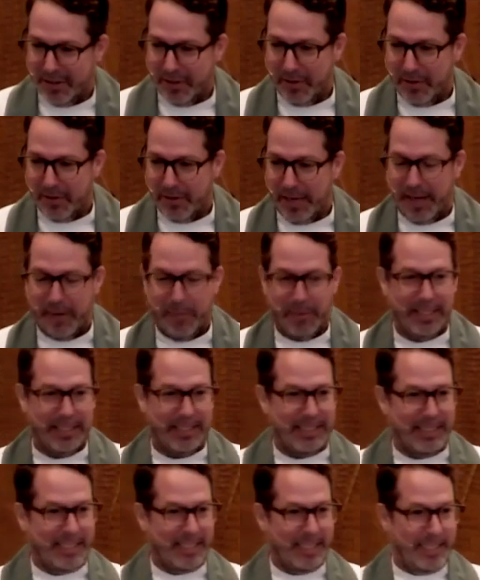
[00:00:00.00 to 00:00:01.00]
I went
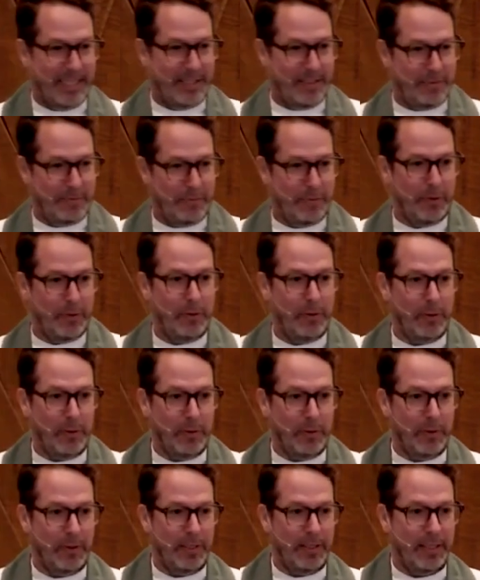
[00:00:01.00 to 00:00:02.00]
to get
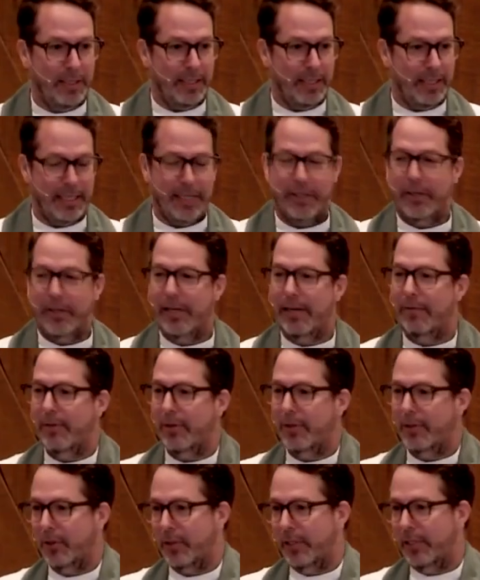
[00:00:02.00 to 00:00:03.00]
food. Now, you have
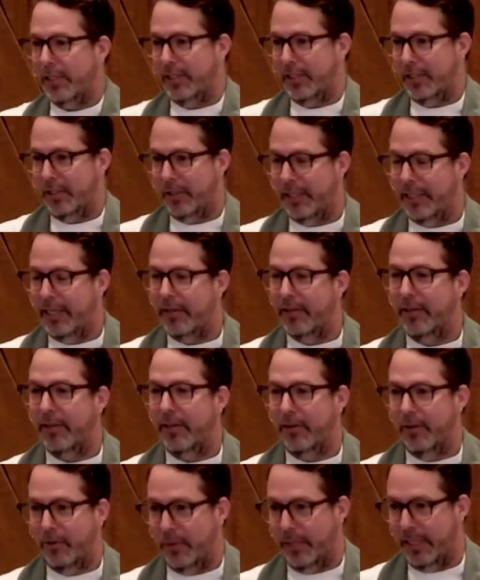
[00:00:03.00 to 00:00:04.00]
two choices. You can either go
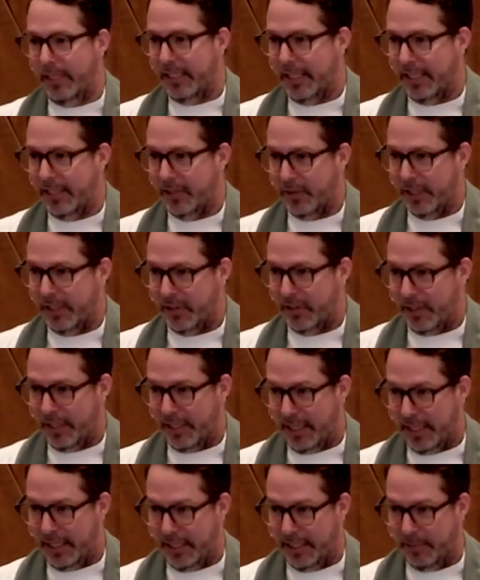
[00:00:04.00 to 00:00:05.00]
to a really nice restaurant in
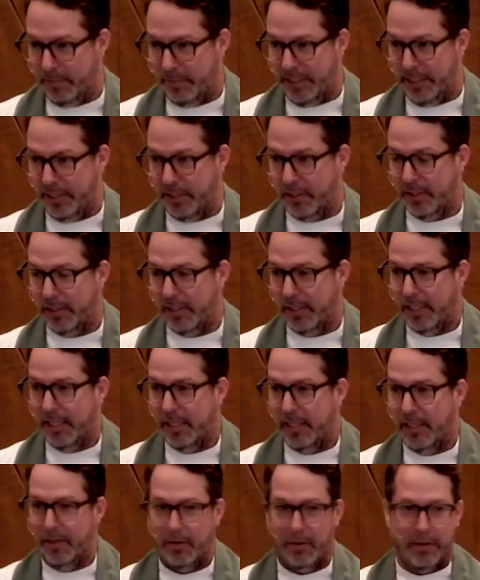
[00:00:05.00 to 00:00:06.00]
Huntington Beach,
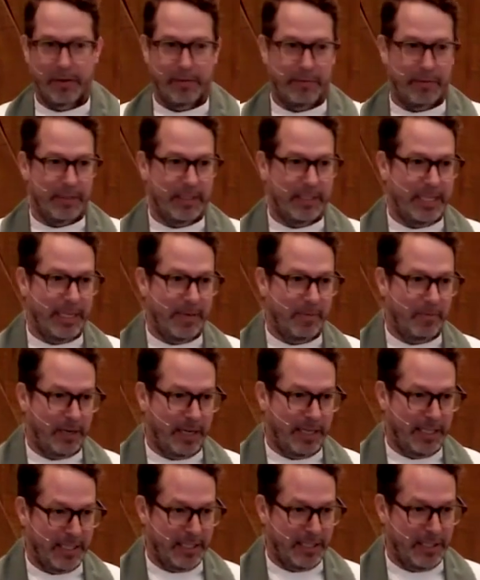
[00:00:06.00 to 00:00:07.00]
or for the same
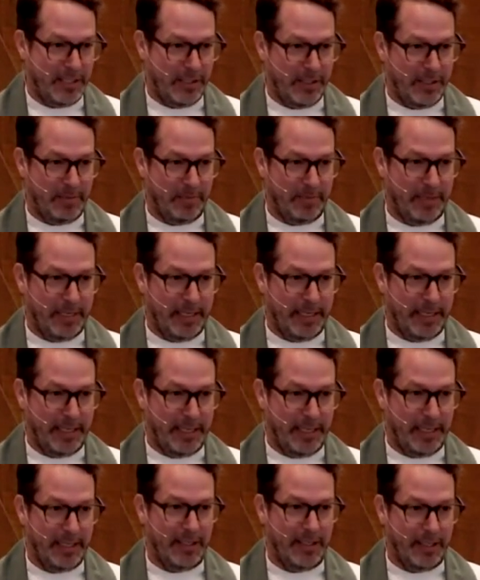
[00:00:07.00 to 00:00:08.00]
prices, you can buy
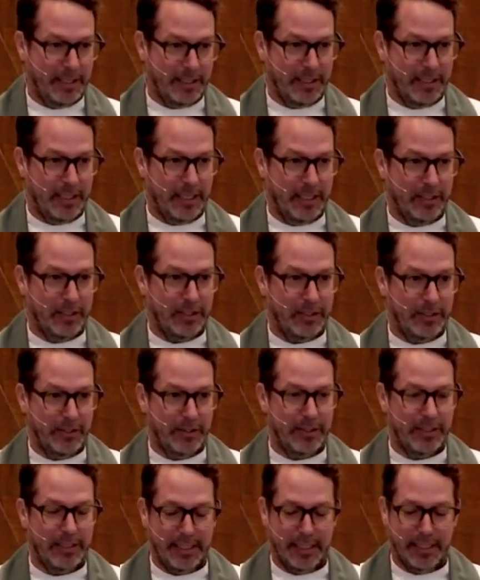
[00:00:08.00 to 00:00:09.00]
hot dogs and
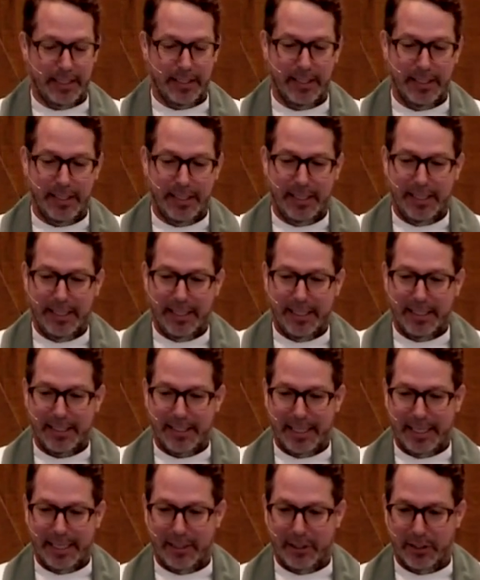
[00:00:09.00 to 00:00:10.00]
nachos at
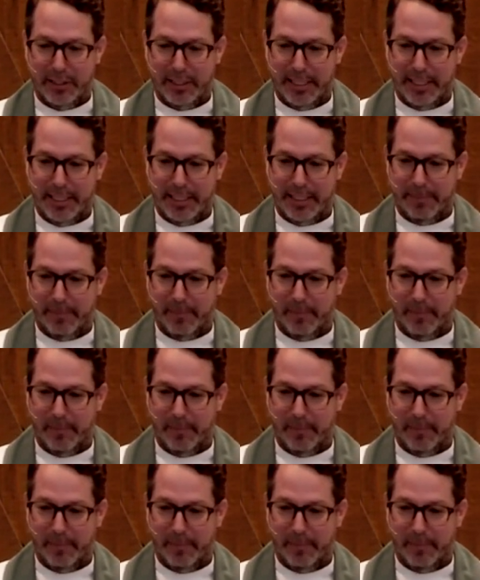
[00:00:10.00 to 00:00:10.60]
Angel Stadium.